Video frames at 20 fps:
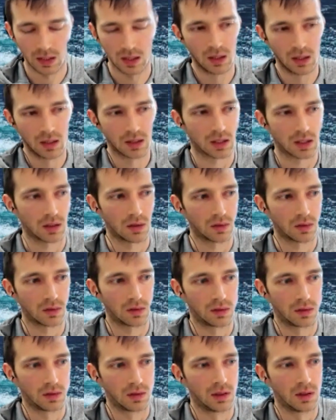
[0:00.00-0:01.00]
So
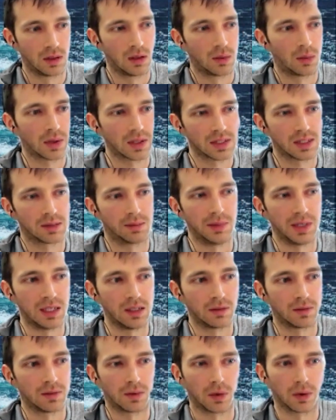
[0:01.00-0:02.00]
what does this
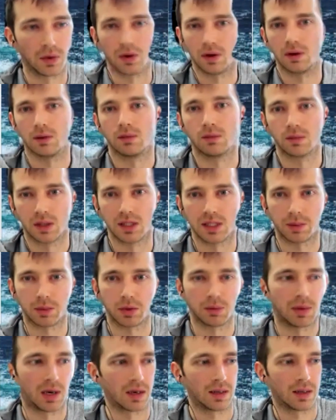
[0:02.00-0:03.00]
mean for
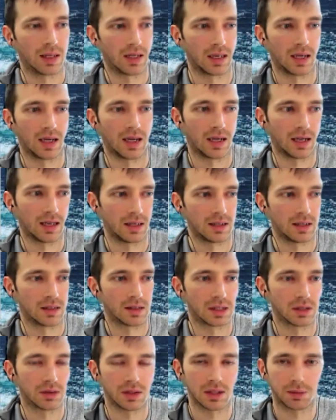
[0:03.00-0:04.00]
conceptual modeling and
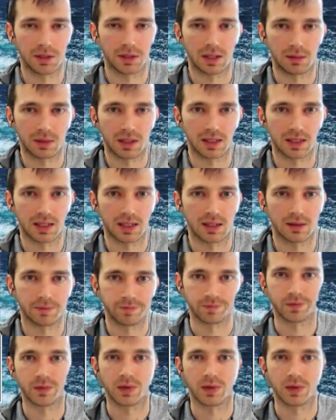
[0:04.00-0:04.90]
serendipity in big data?